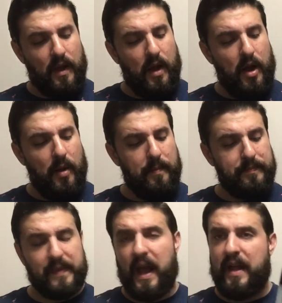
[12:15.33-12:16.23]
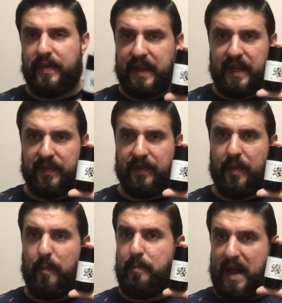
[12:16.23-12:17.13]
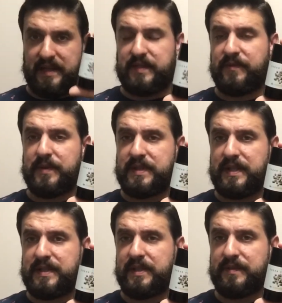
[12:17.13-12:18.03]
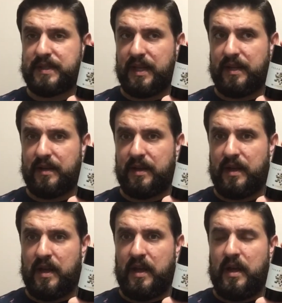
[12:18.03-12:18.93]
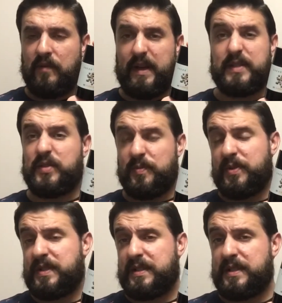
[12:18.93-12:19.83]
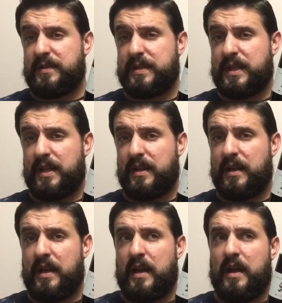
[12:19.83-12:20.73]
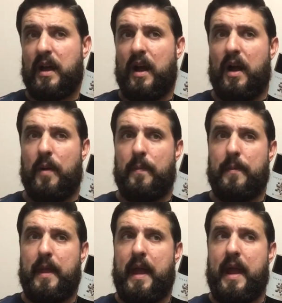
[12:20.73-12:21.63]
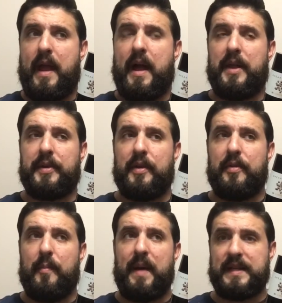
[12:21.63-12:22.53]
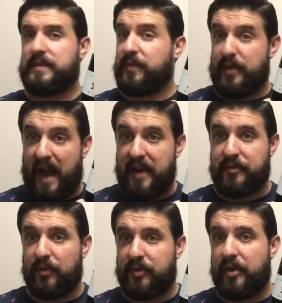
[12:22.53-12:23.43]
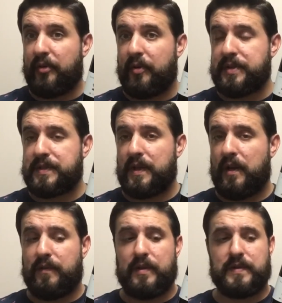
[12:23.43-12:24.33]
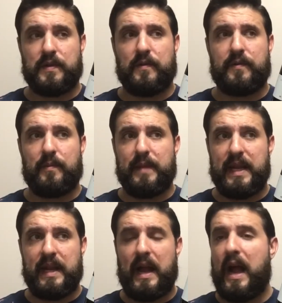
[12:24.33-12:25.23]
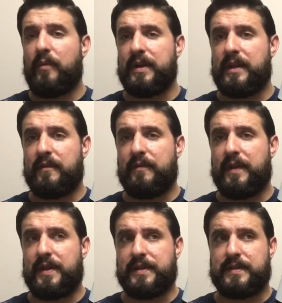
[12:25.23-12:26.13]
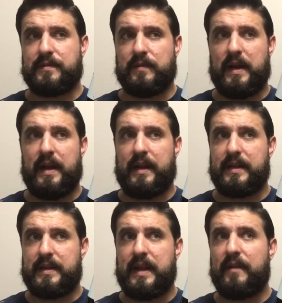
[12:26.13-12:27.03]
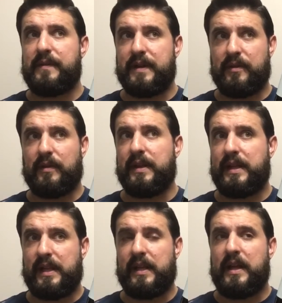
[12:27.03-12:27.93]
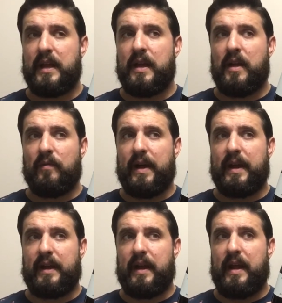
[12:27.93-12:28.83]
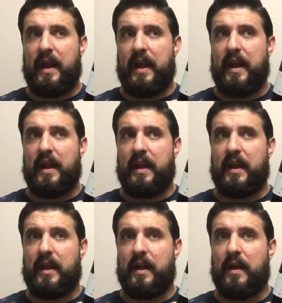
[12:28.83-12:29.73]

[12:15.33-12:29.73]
I think is the best for sensitive skin, like super sensitive skin, and the best for natural deodorant stuff. So for me, I would give this like definitely like a